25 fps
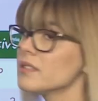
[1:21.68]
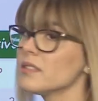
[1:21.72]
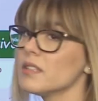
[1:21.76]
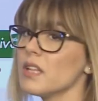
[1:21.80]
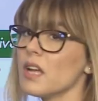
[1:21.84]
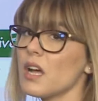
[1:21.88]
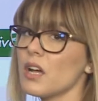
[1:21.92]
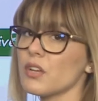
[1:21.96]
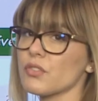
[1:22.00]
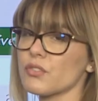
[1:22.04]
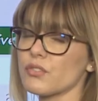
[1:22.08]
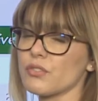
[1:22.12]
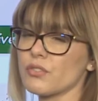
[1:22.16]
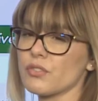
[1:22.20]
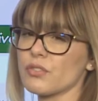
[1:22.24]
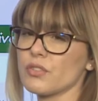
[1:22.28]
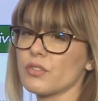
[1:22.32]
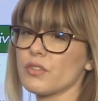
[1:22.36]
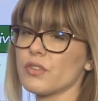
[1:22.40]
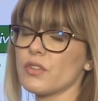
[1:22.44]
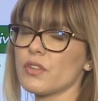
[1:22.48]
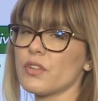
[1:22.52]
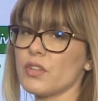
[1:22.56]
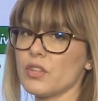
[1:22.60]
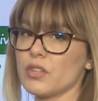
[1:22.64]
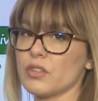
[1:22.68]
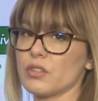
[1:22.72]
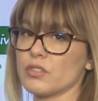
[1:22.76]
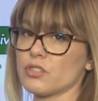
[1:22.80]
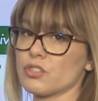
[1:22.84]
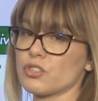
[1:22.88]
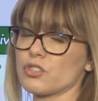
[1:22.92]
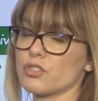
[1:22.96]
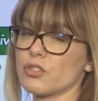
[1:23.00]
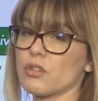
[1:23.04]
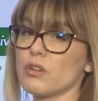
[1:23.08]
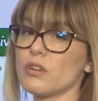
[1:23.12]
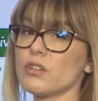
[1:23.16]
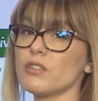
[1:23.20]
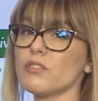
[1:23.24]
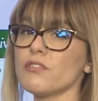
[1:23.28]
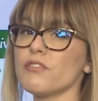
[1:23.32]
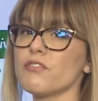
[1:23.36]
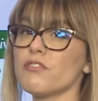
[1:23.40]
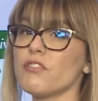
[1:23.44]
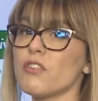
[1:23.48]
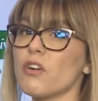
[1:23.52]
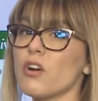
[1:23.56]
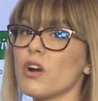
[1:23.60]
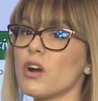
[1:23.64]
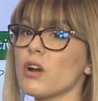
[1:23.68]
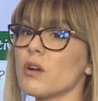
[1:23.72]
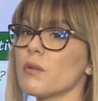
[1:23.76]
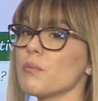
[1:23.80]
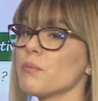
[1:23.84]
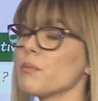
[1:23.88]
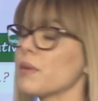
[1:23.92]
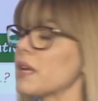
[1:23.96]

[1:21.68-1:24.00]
not. The short form